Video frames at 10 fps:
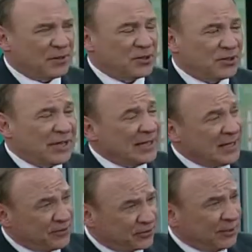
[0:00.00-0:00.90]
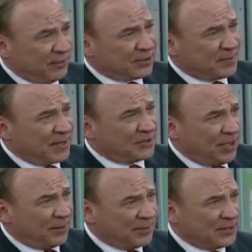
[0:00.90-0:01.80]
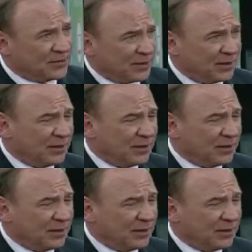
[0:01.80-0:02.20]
much as you can, and the stimulus money has helped, hasn't it?